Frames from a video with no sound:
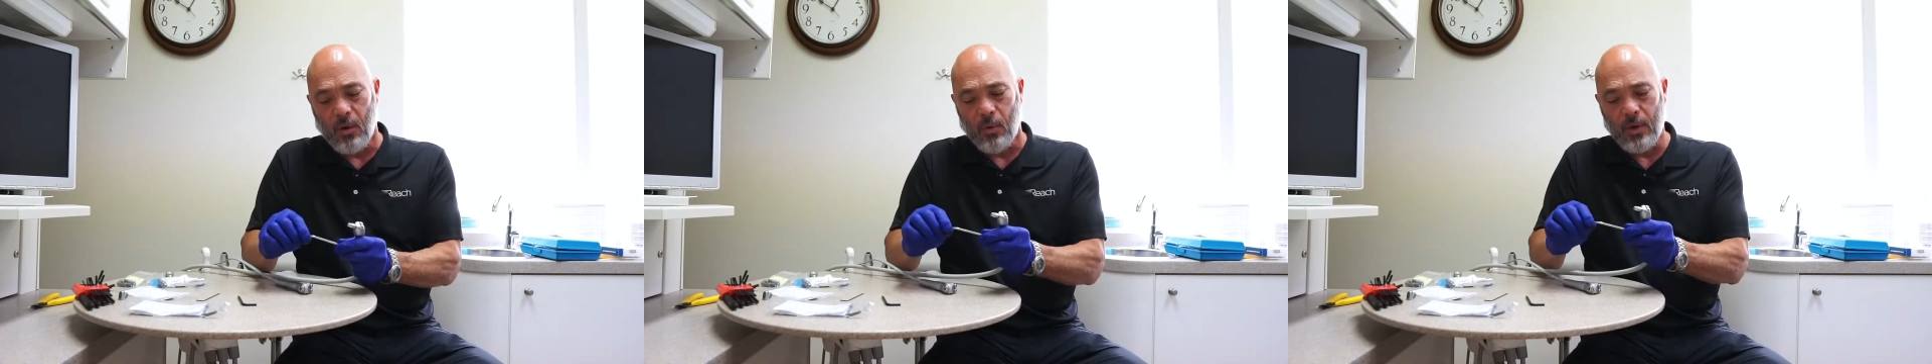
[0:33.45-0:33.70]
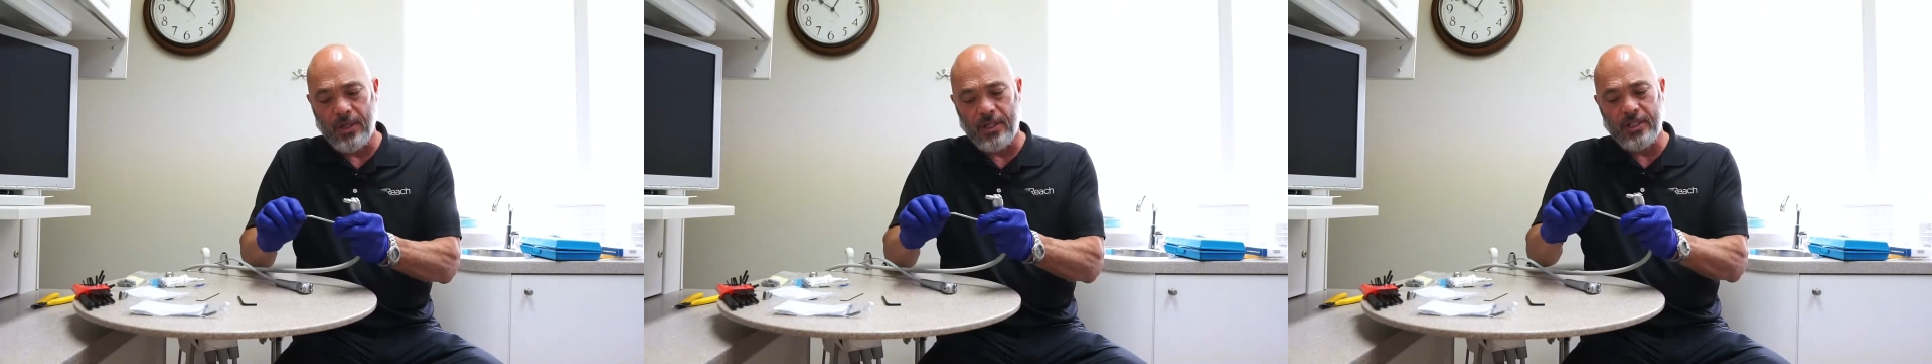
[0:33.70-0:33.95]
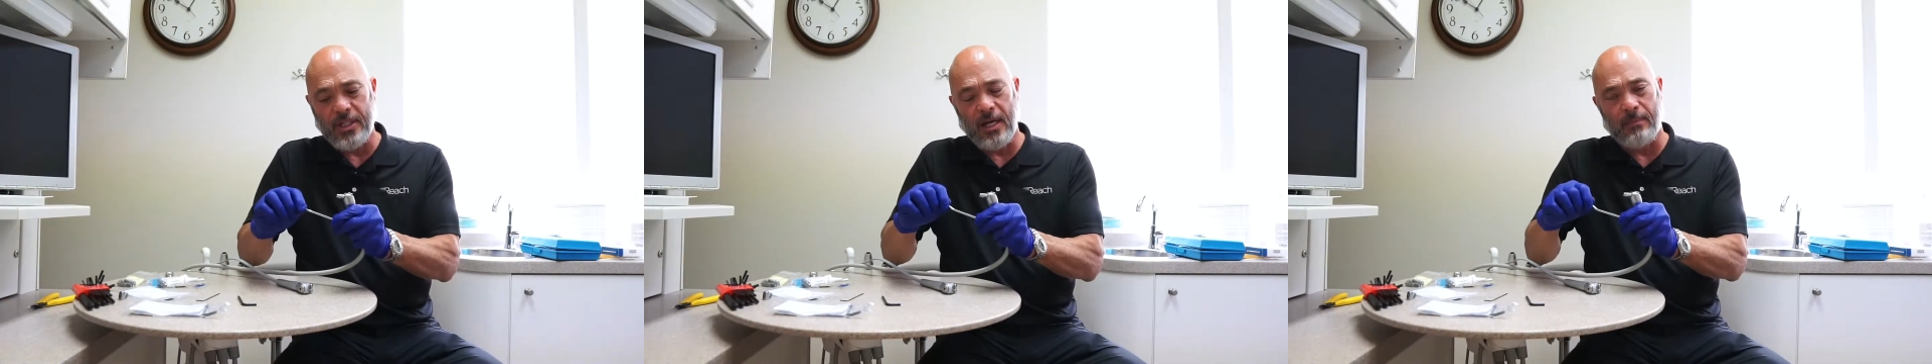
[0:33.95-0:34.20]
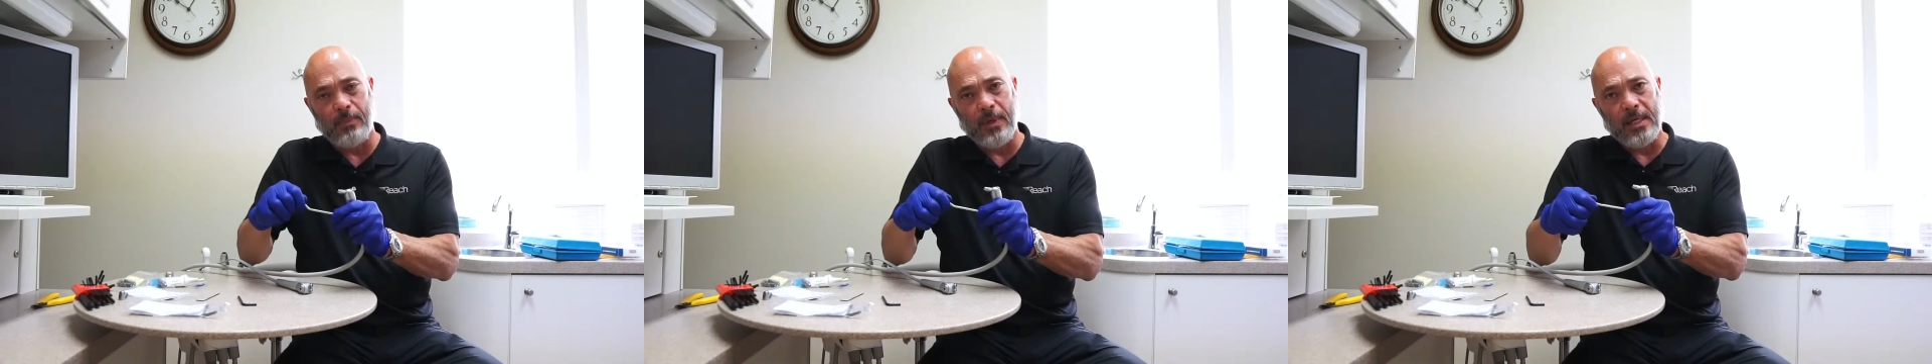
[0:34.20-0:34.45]
where the
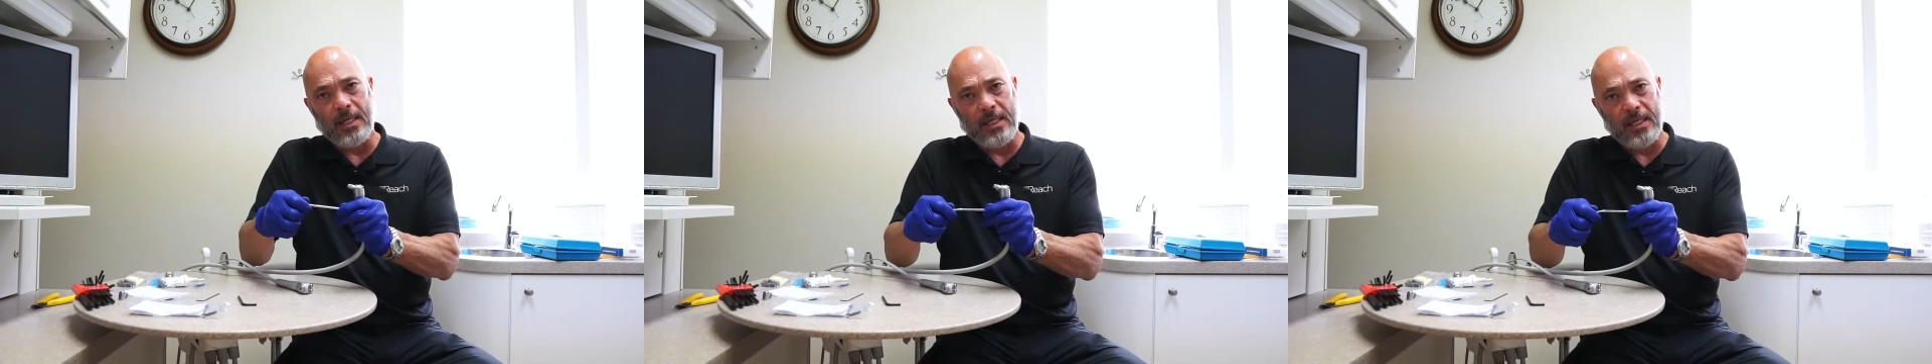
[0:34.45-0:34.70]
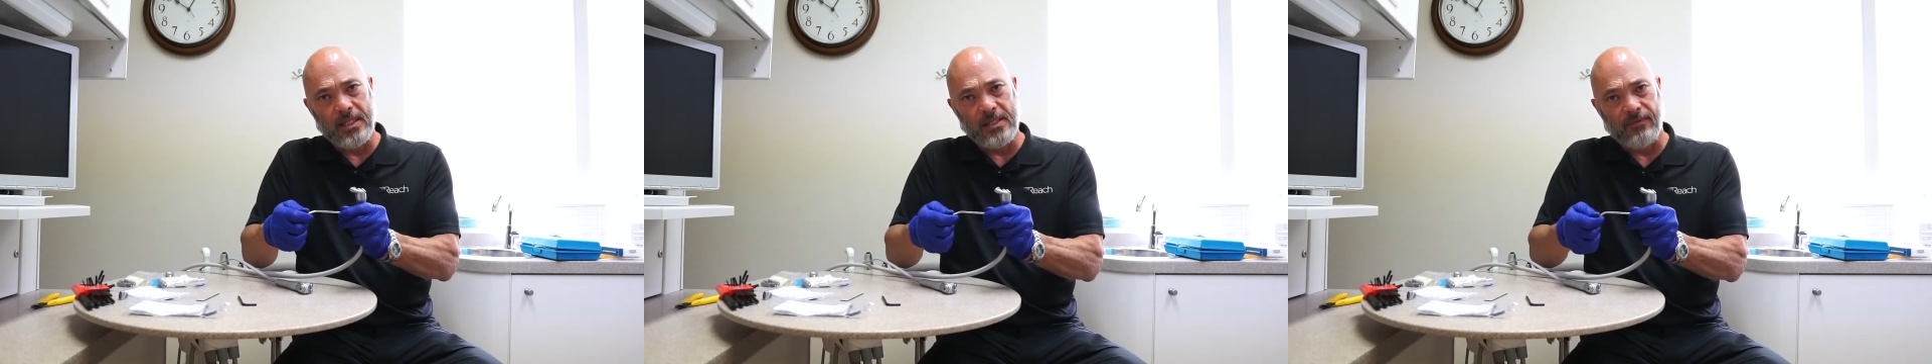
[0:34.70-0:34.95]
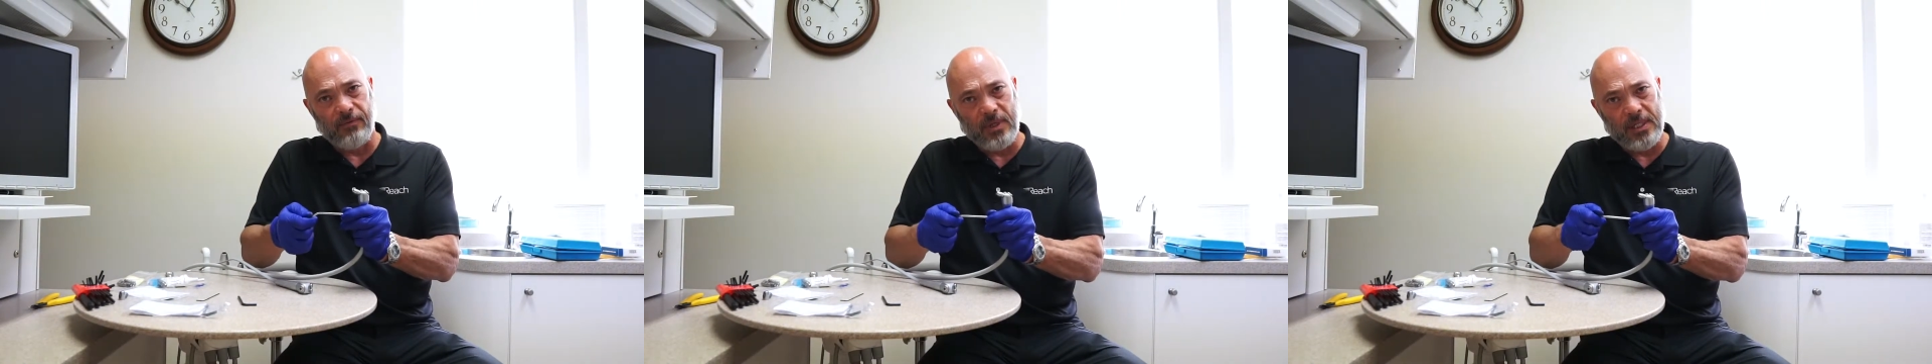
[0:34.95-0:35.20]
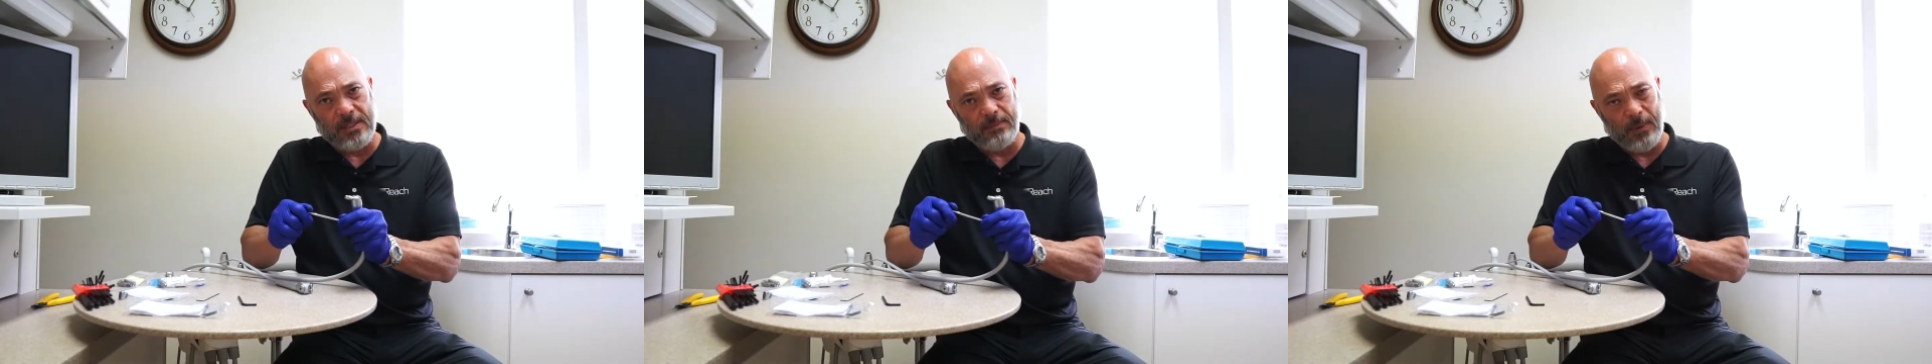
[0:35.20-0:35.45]
tip is
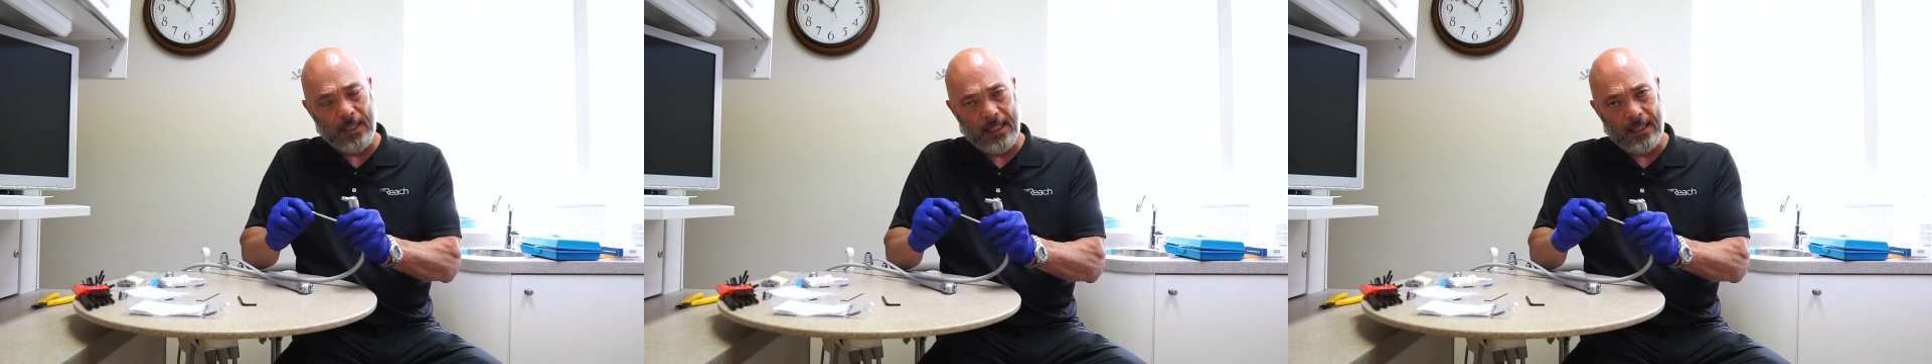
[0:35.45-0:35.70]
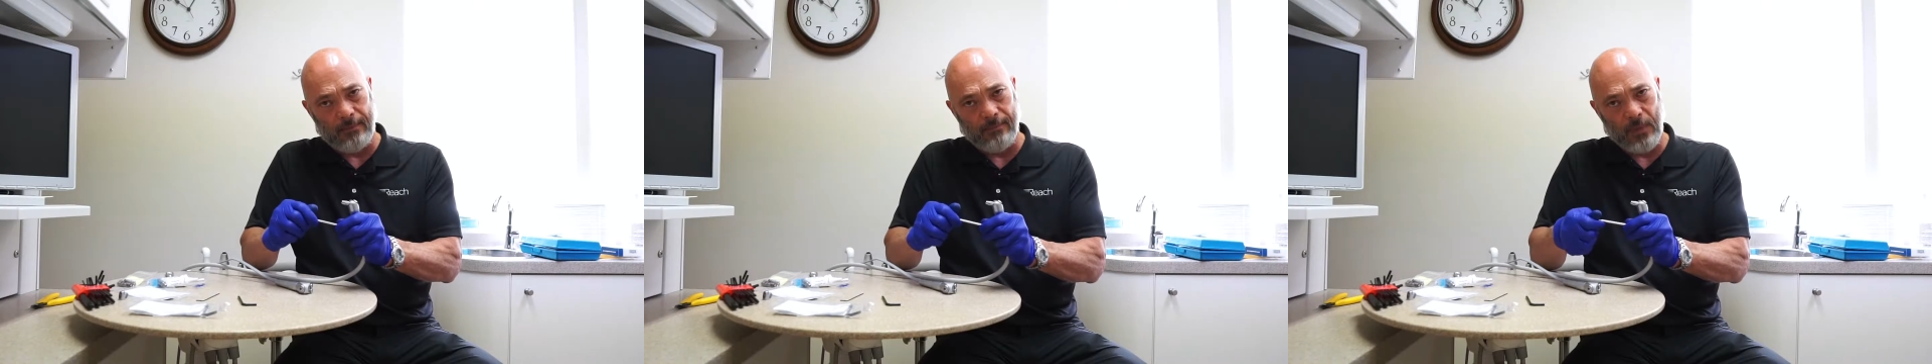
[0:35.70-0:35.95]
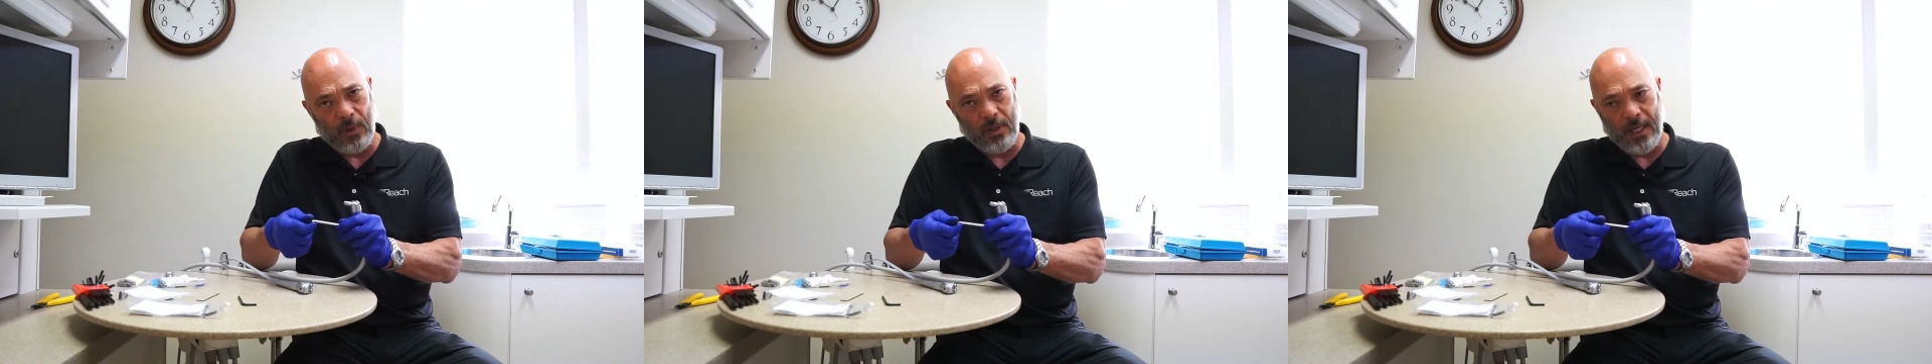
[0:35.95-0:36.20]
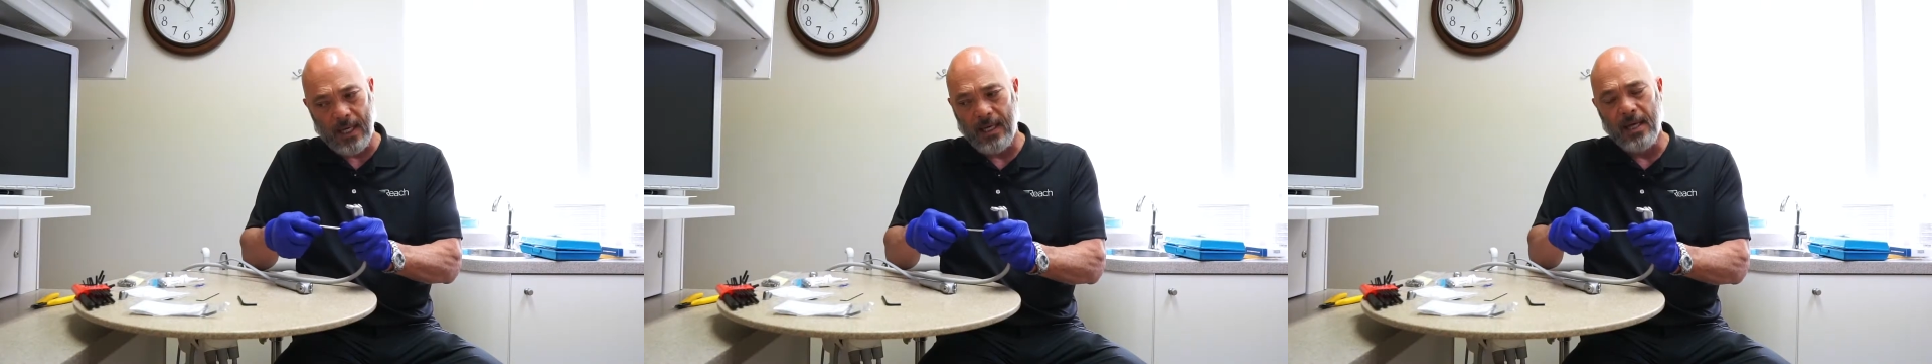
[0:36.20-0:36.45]
free spinning,
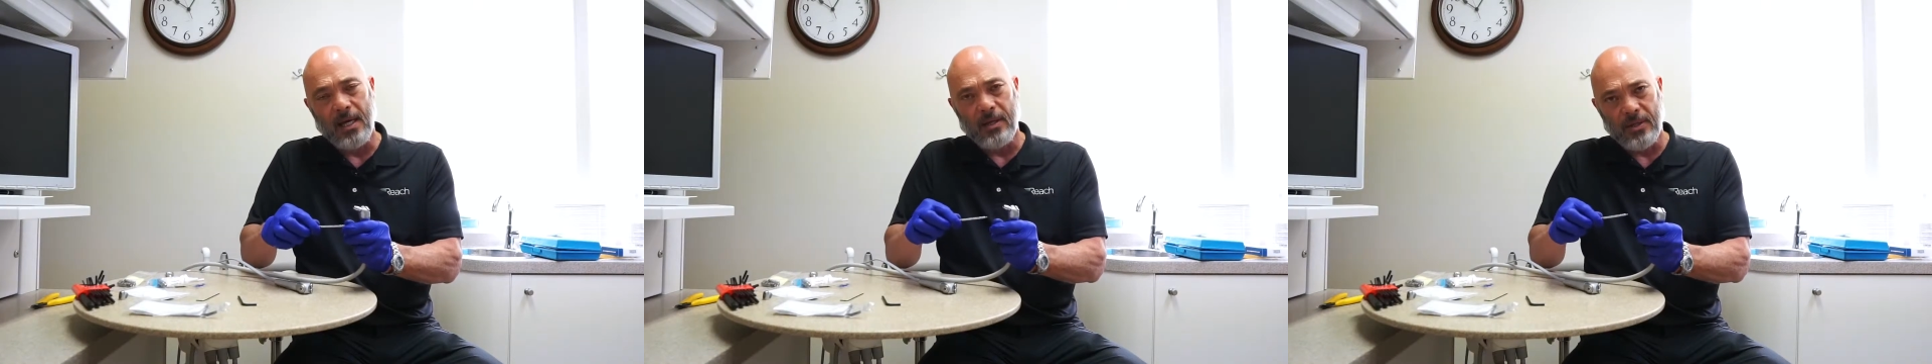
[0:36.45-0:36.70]
okay?